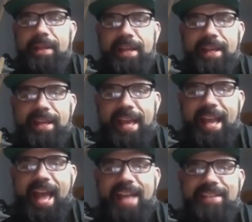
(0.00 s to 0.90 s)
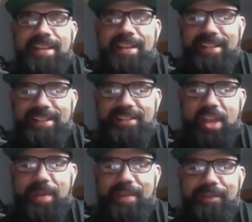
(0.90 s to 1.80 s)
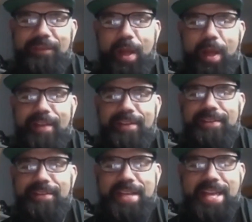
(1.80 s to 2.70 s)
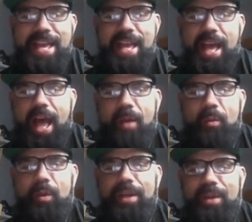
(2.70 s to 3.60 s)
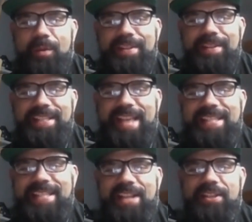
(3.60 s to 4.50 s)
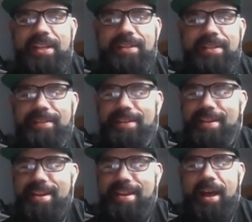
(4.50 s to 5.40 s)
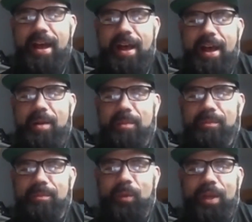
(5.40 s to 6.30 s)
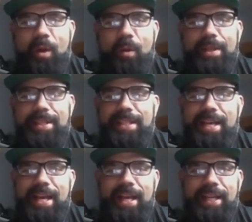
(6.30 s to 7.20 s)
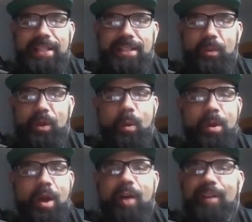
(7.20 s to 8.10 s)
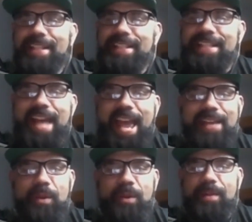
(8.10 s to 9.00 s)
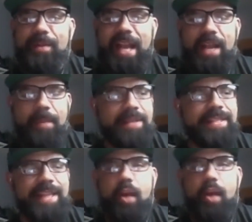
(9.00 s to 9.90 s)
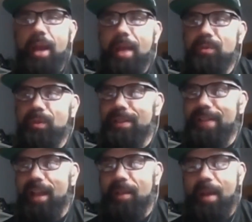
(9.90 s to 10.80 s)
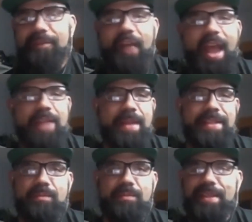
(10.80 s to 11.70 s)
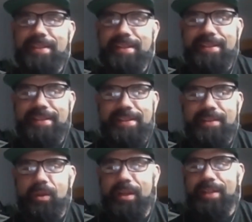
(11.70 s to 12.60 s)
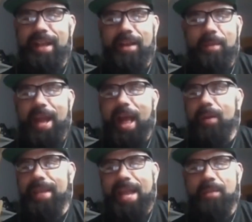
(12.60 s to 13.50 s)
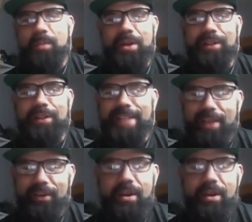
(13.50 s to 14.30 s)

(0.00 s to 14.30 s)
Hey guys, it's JP Llewellyn. We're here with Success Agents. We're going all in tonight. We're going to be talking about CRMs. We're going to talk about fragmented businesses, and we're going to talk about how we kind of put it all together.